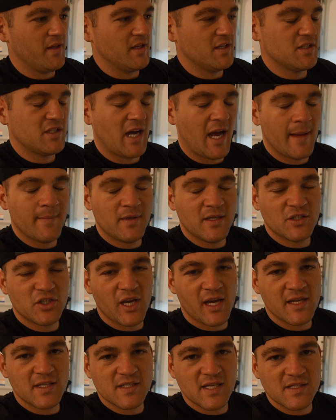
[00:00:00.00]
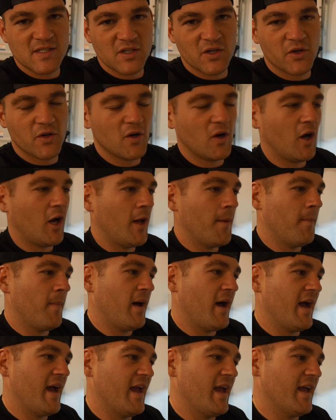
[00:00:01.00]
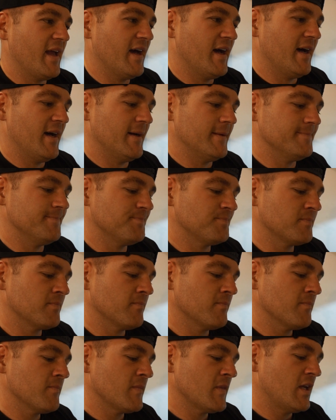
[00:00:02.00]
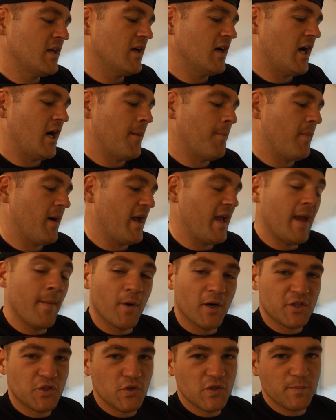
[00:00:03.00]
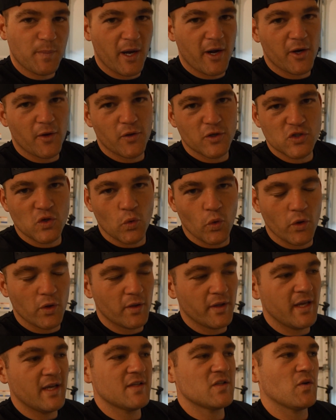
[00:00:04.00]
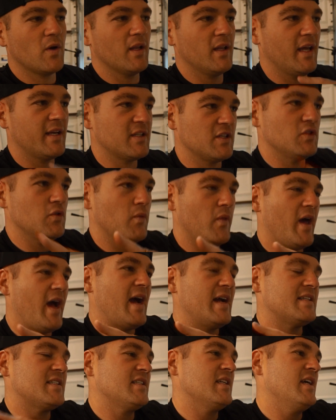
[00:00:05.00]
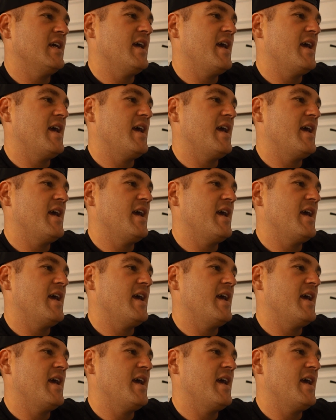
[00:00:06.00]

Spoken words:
The timing chain sensor on my MR2 Spyder. There's an oil leak, so I'd like to do that.